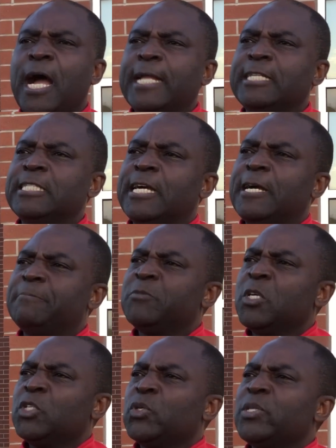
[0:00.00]
and
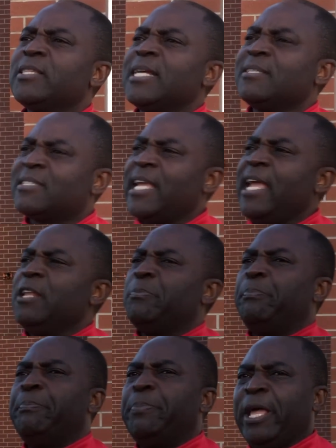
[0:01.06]
during that stay at
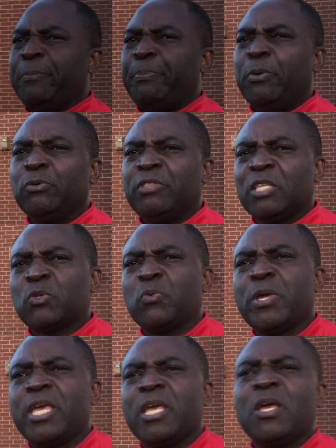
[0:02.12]
Blackpool, that's
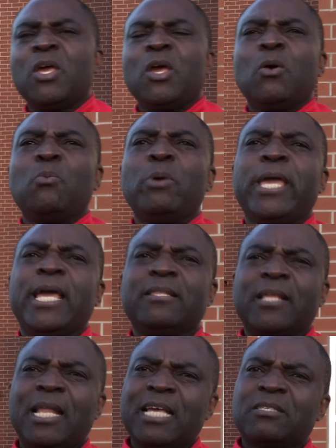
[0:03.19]
where we had
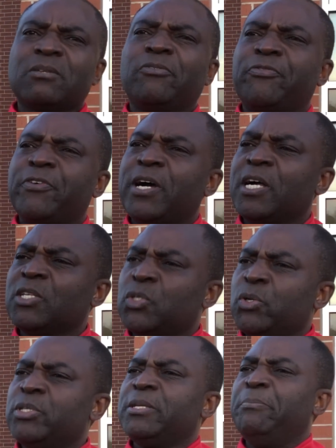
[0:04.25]
the likes of
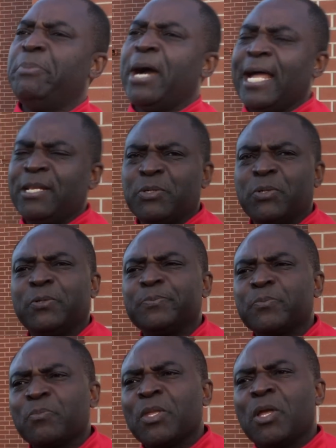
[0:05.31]
George Mbugando,
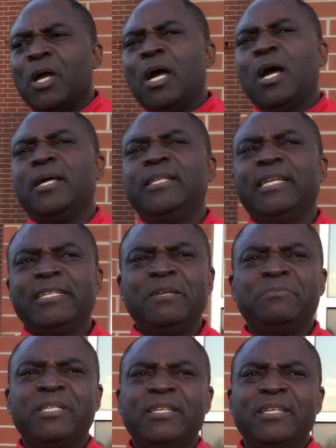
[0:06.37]
nicknamed